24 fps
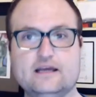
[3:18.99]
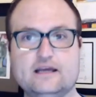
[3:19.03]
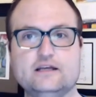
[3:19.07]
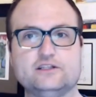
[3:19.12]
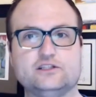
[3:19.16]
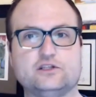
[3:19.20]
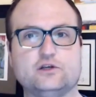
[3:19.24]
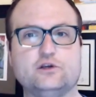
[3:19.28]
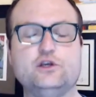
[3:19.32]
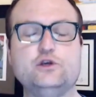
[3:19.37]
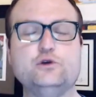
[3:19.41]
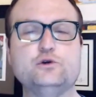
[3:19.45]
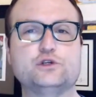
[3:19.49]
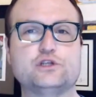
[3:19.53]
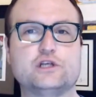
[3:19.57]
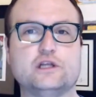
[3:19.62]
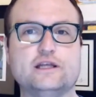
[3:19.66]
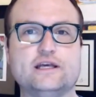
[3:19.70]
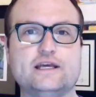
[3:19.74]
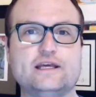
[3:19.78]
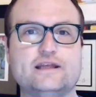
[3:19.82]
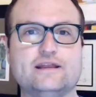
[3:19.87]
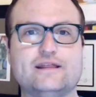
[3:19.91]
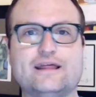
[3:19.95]
So
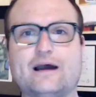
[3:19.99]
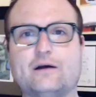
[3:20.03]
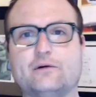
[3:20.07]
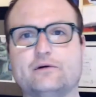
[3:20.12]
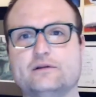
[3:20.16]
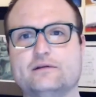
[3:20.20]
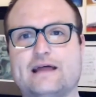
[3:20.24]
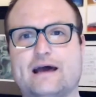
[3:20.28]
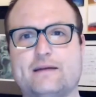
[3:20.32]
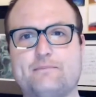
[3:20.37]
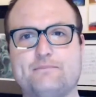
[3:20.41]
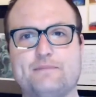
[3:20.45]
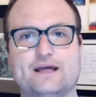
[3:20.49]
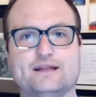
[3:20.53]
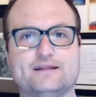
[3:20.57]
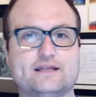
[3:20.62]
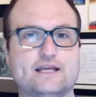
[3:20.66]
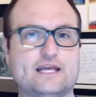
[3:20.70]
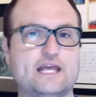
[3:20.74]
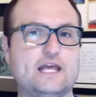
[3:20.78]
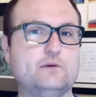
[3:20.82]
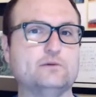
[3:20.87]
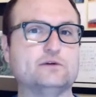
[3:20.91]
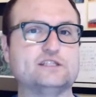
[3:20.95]
usually that that meant that
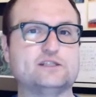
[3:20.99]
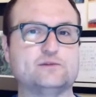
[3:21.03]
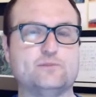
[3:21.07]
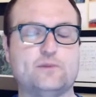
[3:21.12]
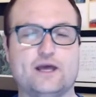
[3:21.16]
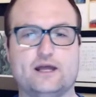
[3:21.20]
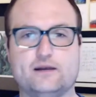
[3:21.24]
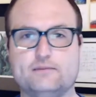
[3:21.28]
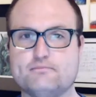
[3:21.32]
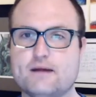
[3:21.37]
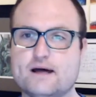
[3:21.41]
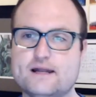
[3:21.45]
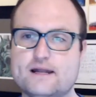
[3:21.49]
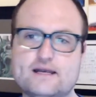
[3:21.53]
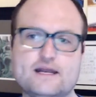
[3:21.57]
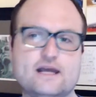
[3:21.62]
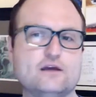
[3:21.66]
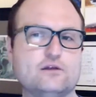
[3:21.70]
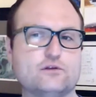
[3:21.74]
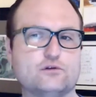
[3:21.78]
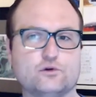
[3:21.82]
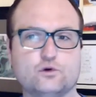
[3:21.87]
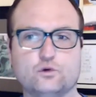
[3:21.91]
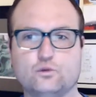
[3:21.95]
he would spend Monday
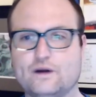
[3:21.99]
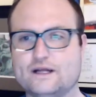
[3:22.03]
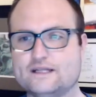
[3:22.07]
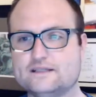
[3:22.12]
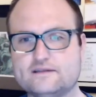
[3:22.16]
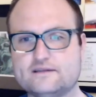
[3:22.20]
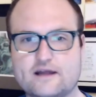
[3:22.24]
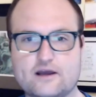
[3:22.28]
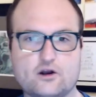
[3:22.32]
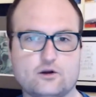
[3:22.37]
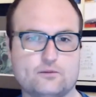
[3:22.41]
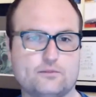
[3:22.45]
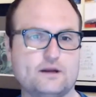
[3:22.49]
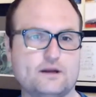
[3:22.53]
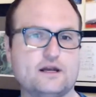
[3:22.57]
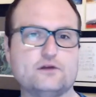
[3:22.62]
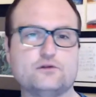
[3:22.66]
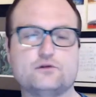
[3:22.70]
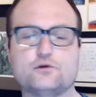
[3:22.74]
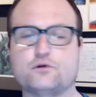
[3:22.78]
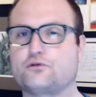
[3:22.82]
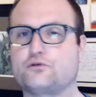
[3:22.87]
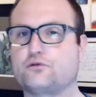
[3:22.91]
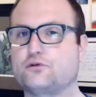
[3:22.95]
through Wednesday or Monday
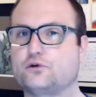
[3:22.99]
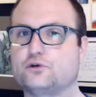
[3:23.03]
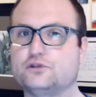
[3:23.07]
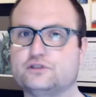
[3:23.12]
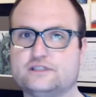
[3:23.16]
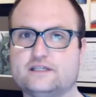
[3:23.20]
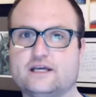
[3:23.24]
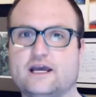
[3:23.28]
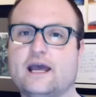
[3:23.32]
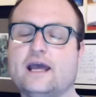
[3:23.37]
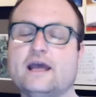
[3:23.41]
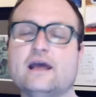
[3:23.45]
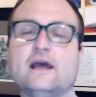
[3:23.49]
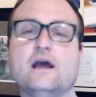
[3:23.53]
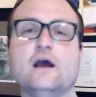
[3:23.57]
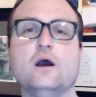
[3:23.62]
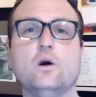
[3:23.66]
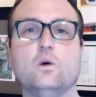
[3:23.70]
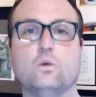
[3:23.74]
through Thursday